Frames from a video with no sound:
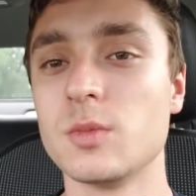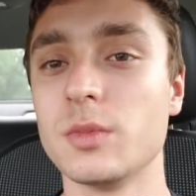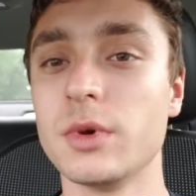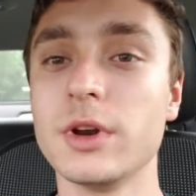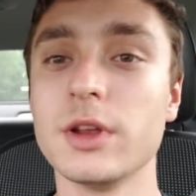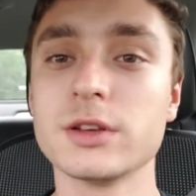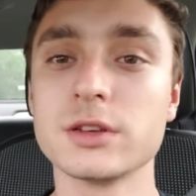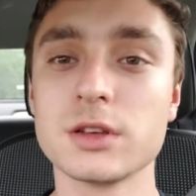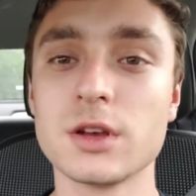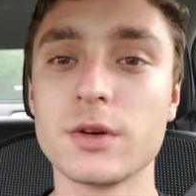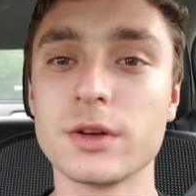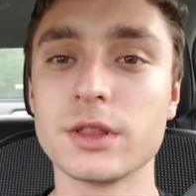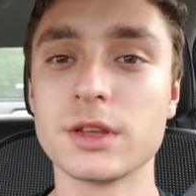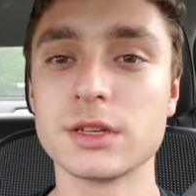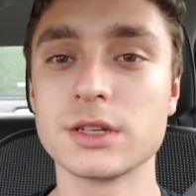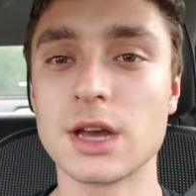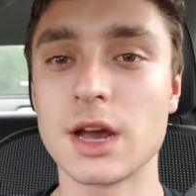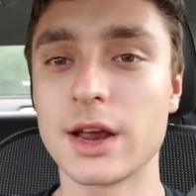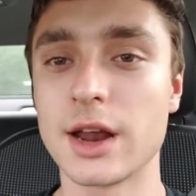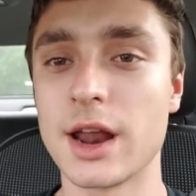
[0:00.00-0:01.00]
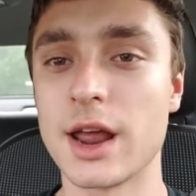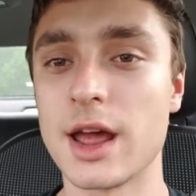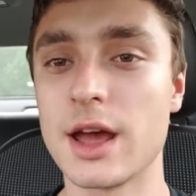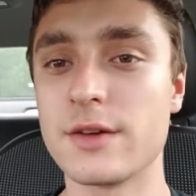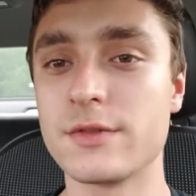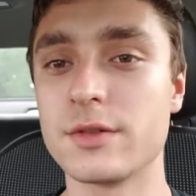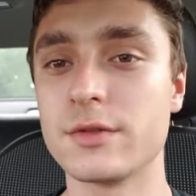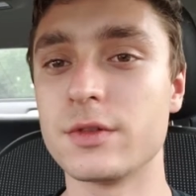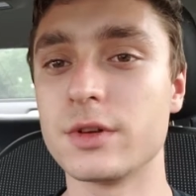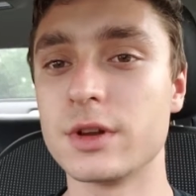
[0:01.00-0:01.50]
But he doesn't know what the second
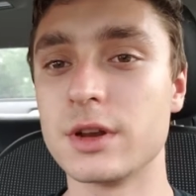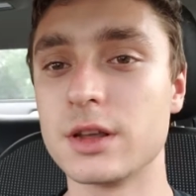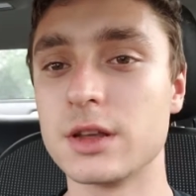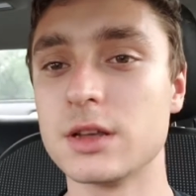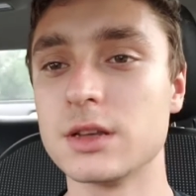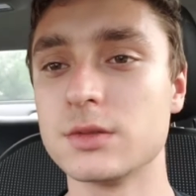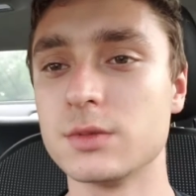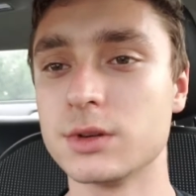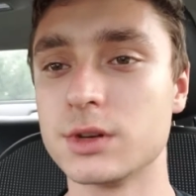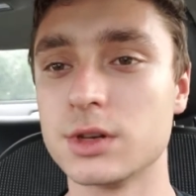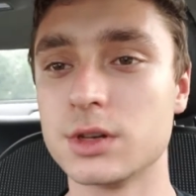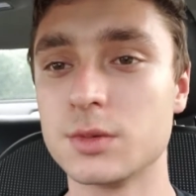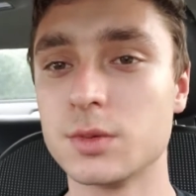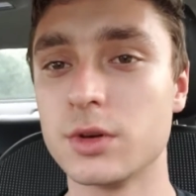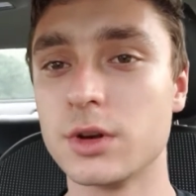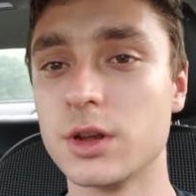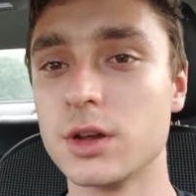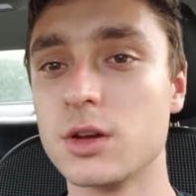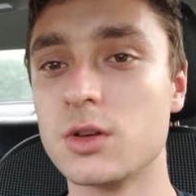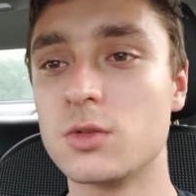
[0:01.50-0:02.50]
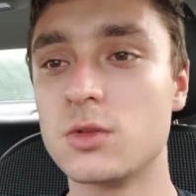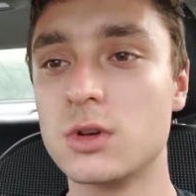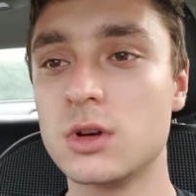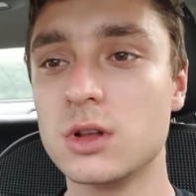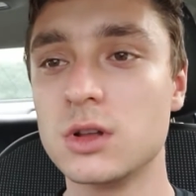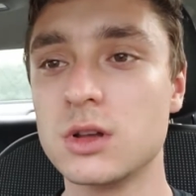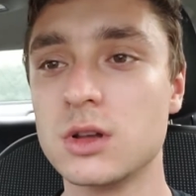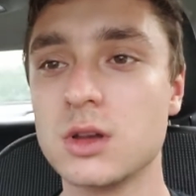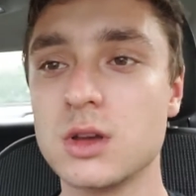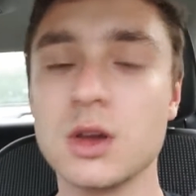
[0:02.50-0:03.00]
half of it is, which is pretty
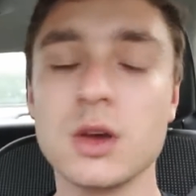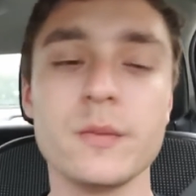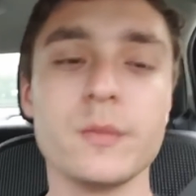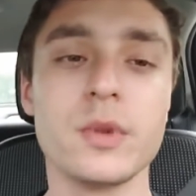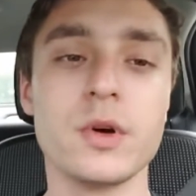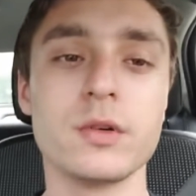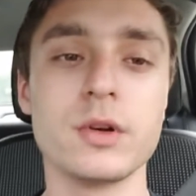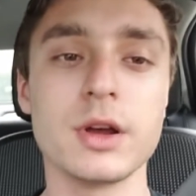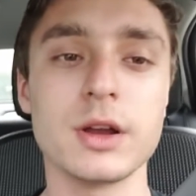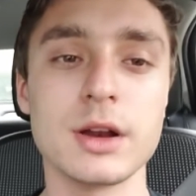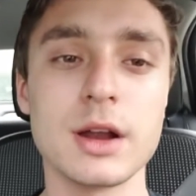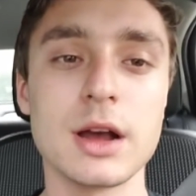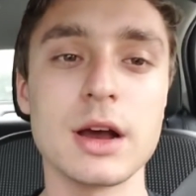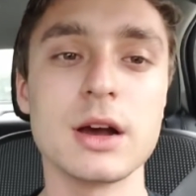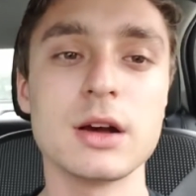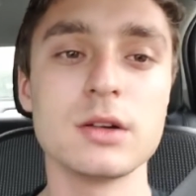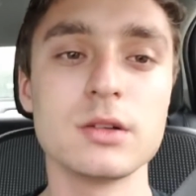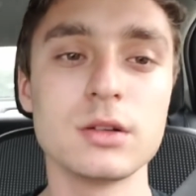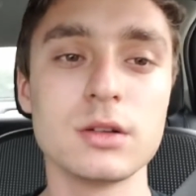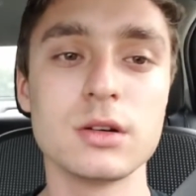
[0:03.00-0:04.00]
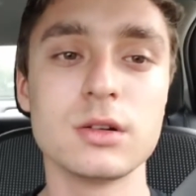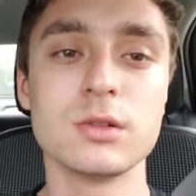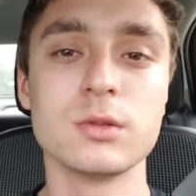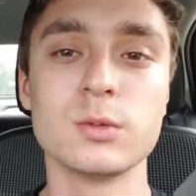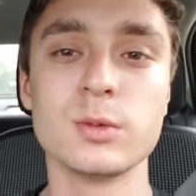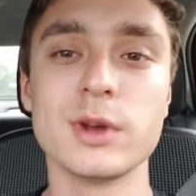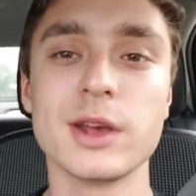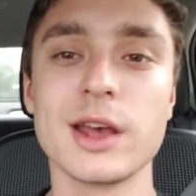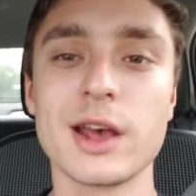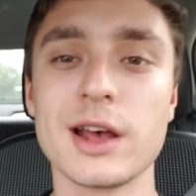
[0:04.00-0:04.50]
cool. But right now,
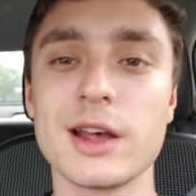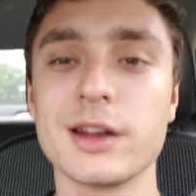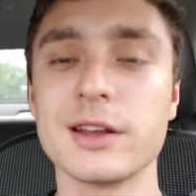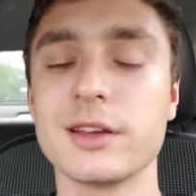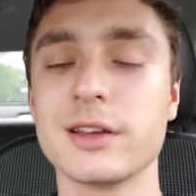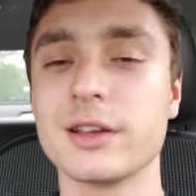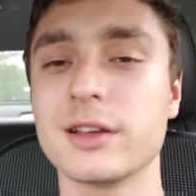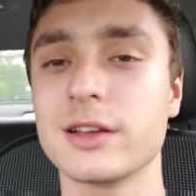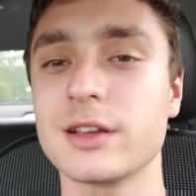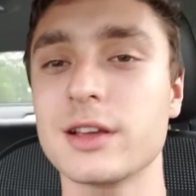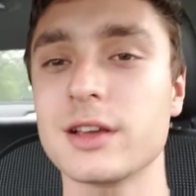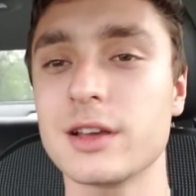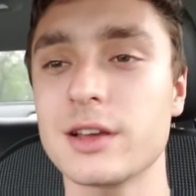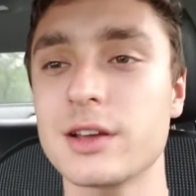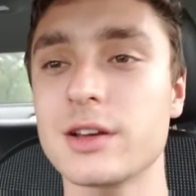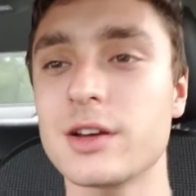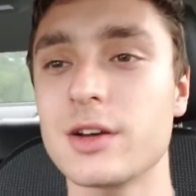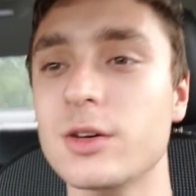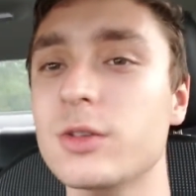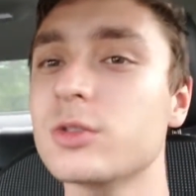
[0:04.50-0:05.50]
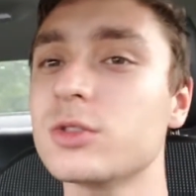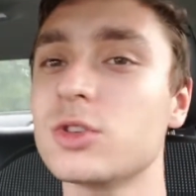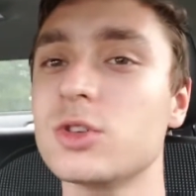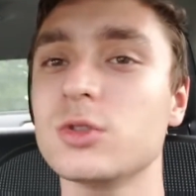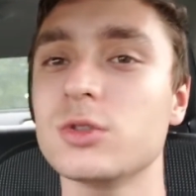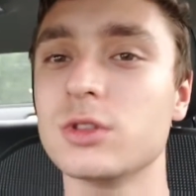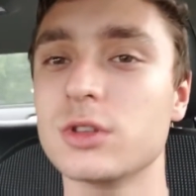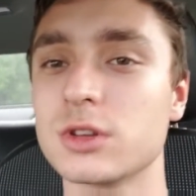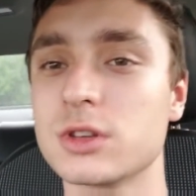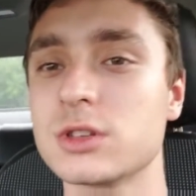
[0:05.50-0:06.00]
we gotta go
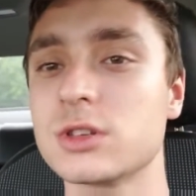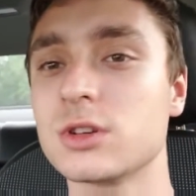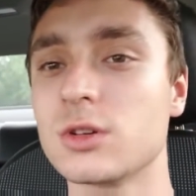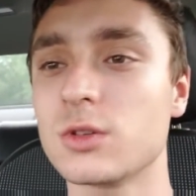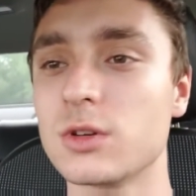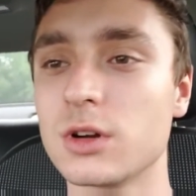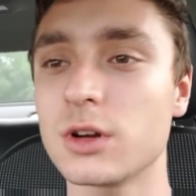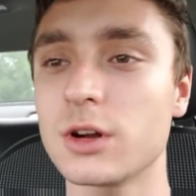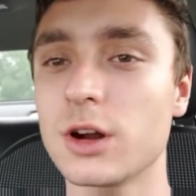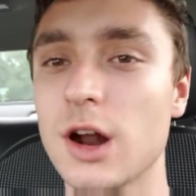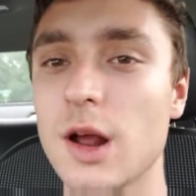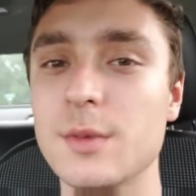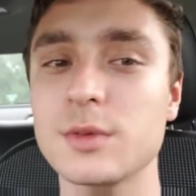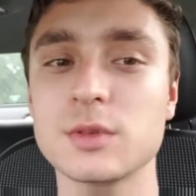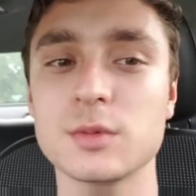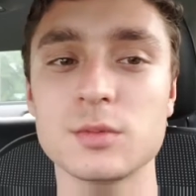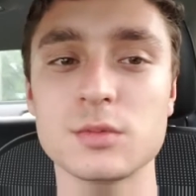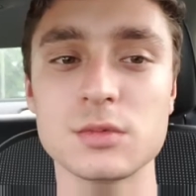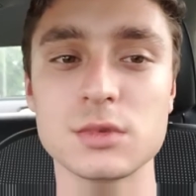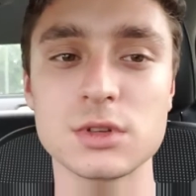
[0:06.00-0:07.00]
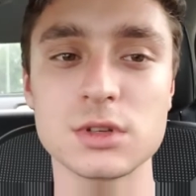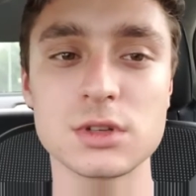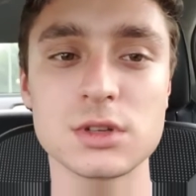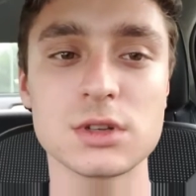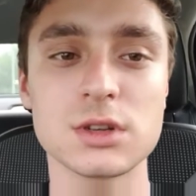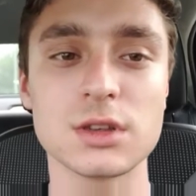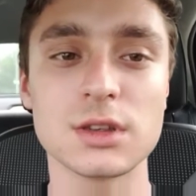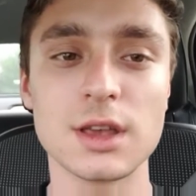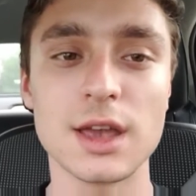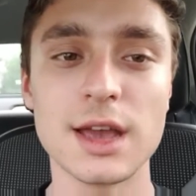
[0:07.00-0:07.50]
to the store, grab some
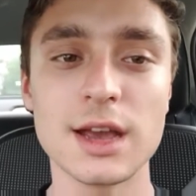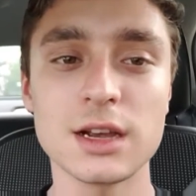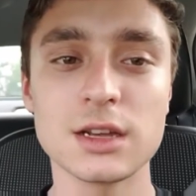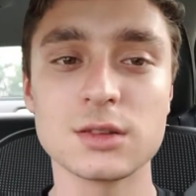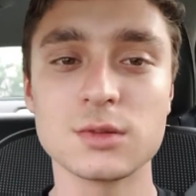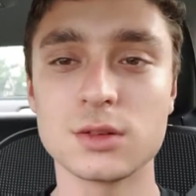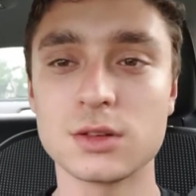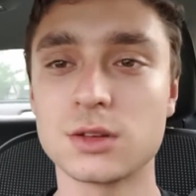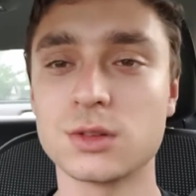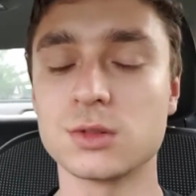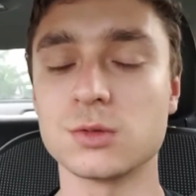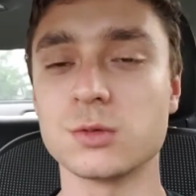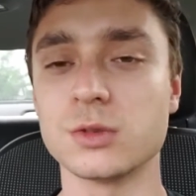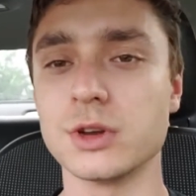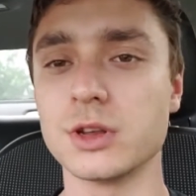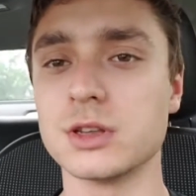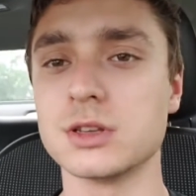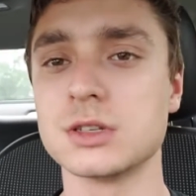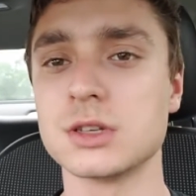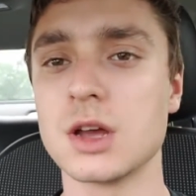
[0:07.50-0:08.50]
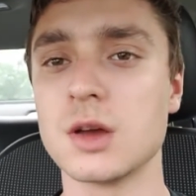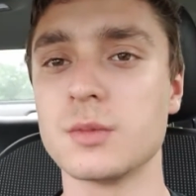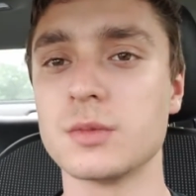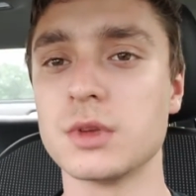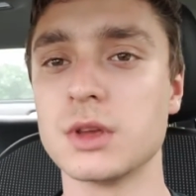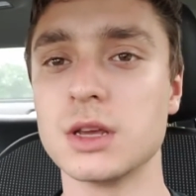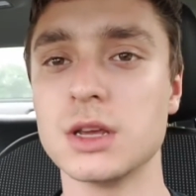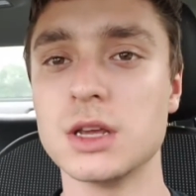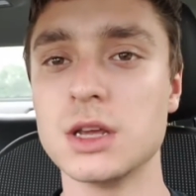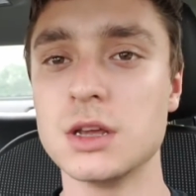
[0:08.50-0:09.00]
snacks, because we need
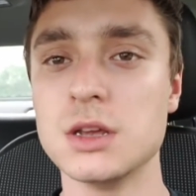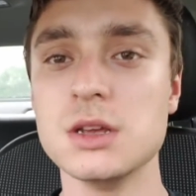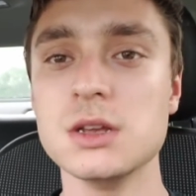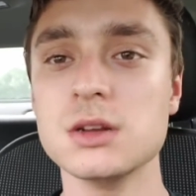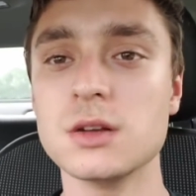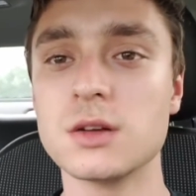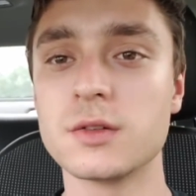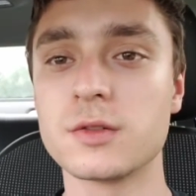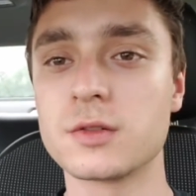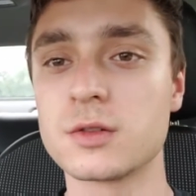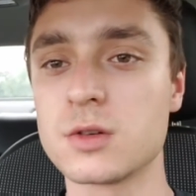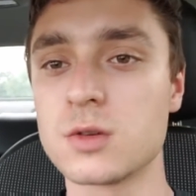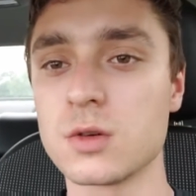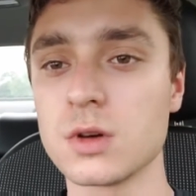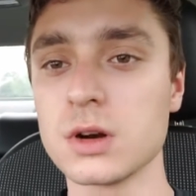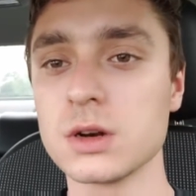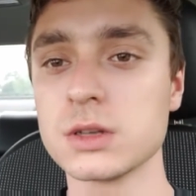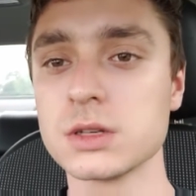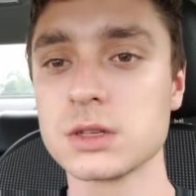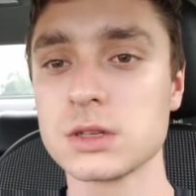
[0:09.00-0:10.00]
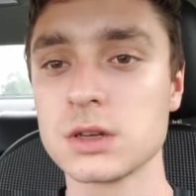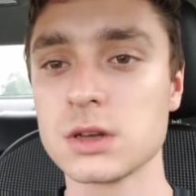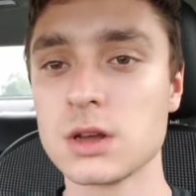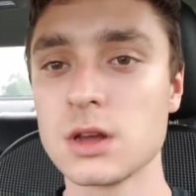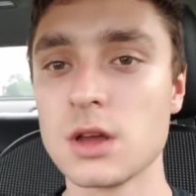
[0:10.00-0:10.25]
something to eat, of course.